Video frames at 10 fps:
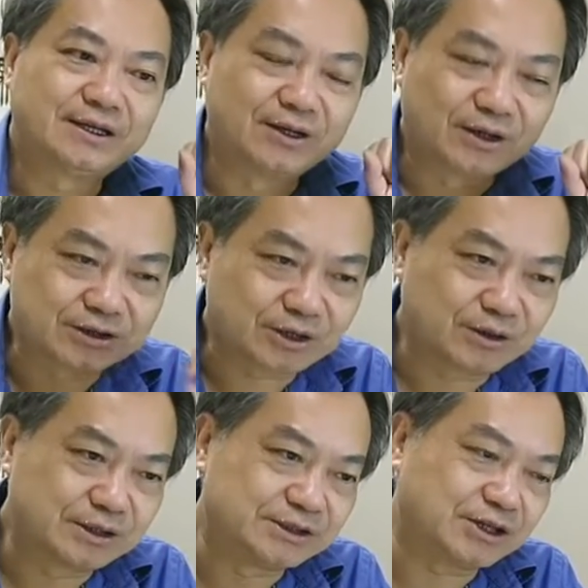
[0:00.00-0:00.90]

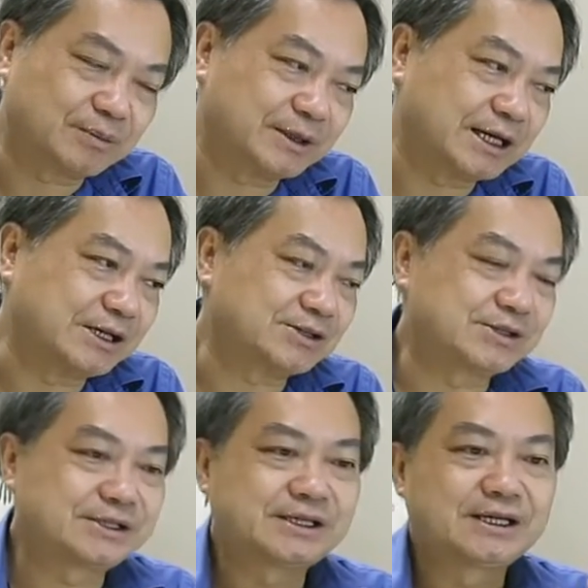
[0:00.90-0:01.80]
logical
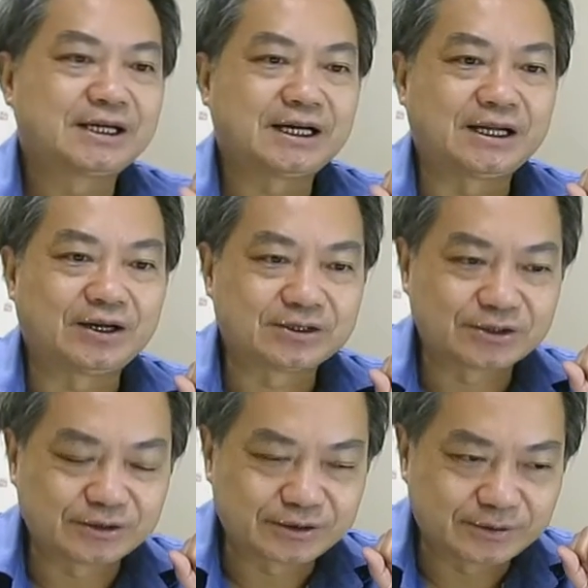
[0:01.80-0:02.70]
interpretation, and
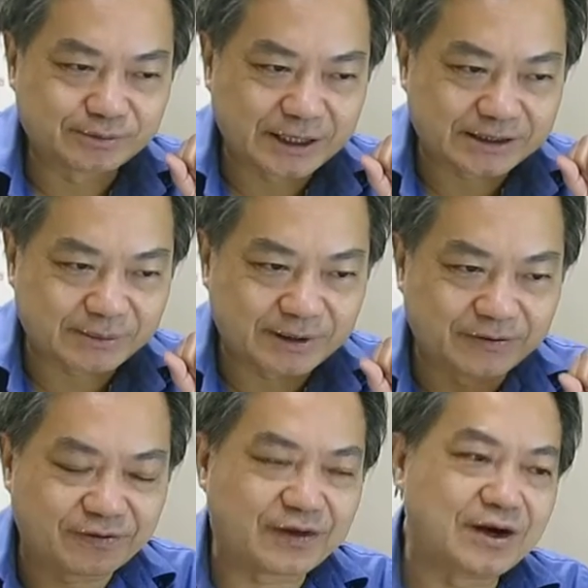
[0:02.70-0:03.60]
also make some
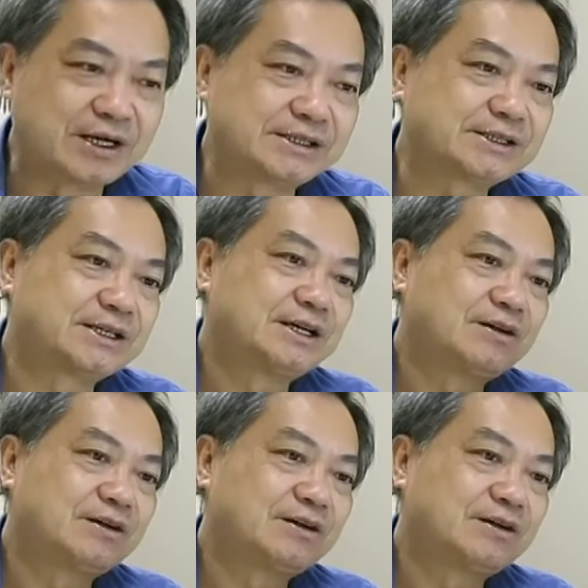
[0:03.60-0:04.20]
inference,